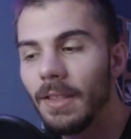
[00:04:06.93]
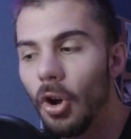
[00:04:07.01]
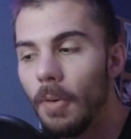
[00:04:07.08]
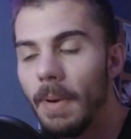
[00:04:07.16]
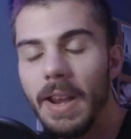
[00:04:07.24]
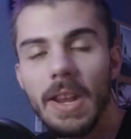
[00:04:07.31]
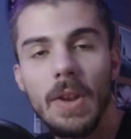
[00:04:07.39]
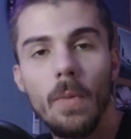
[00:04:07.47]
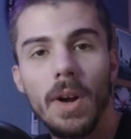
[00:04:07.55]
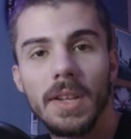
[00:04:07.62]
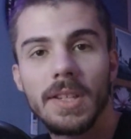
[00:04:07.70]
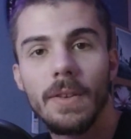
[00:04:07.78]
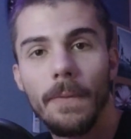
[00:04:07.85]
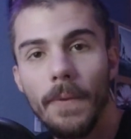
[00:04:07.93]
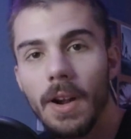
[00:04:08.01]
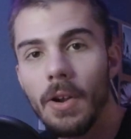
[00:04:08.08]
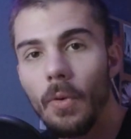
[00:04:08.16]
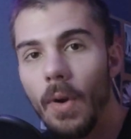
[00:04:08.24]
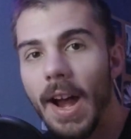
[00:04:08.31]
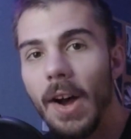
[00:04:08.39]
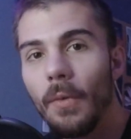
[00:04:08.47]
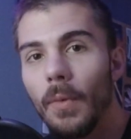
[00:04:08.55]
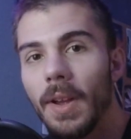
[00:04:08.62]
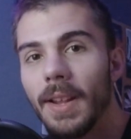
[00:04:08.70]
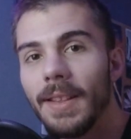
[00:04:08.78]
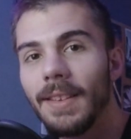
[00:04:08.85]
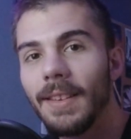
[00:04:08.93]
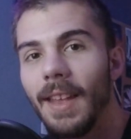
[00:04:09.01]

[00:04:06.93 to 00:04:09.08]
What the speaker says: nobody wants to fuck around with,